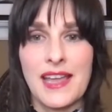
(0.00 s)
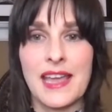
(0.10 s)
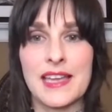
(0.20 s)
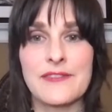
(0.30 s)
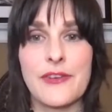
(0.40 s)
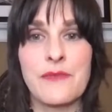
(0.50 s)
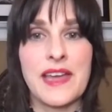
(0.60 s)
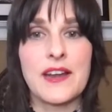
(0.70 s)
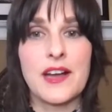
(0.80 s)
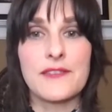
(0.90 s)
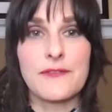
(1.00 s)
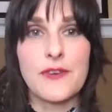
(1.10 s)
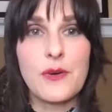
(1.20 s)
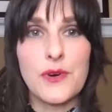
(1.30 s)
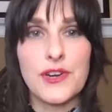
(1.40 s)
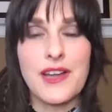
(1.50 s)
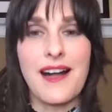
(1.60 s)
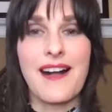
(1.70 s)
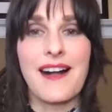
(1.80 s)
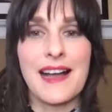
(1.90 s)
And from then on forward,
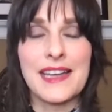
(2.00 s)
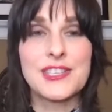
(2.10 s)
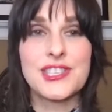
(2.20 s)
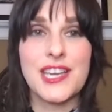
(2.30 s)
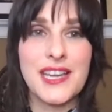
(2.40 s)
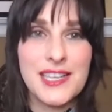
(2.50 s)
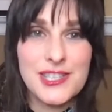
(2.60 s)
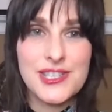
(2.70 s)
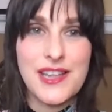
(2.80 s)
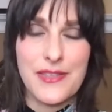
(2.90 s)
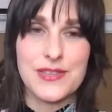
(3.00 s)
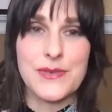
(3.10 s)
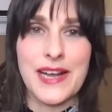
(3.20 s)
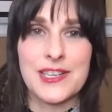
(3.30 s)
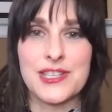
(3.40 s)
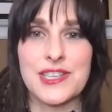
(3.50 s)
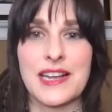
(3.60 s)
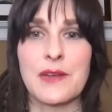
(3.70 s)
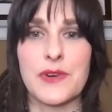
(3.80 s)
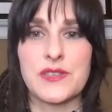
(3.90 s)
I changed the strategy that
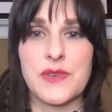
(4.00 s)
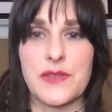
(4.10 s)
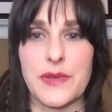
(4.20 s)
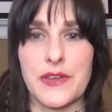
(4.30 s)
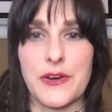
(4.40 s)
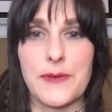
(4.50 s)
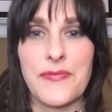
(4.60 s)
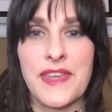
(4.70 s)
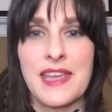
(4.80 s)
I worked with her.